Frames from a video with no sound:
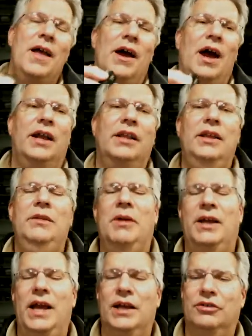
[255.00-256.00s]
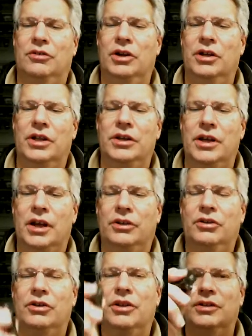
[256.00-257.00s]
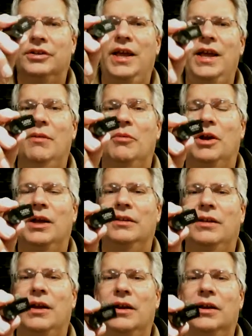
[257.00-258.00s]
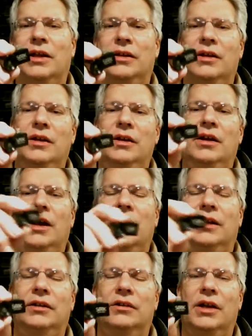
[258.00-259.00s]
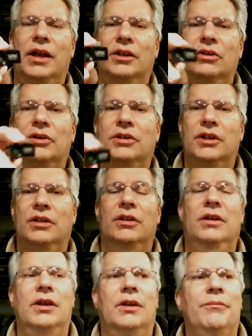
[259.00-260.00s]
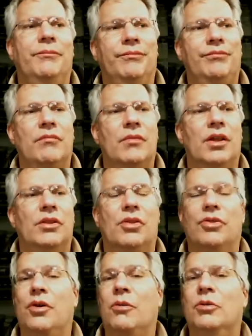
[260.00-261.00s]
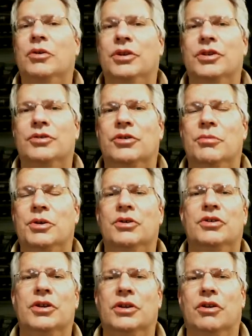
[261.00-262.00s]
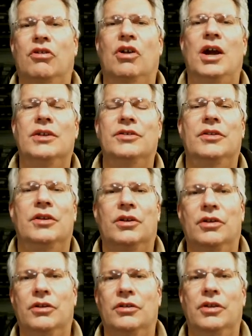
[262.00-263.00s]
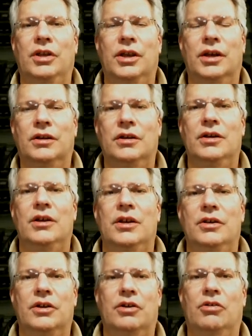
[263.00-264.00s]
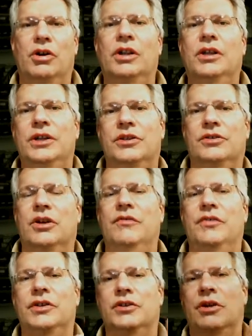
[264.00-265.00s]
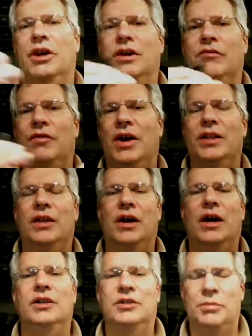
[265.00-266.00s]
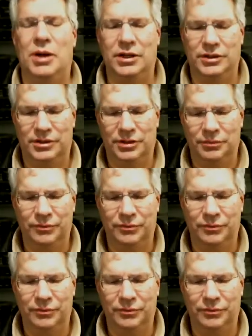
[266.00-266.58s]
I cleaned my gas grill, and then I took this camera out there, and I looked at the thermal distribution across the grilling surface so I could find the hot spots.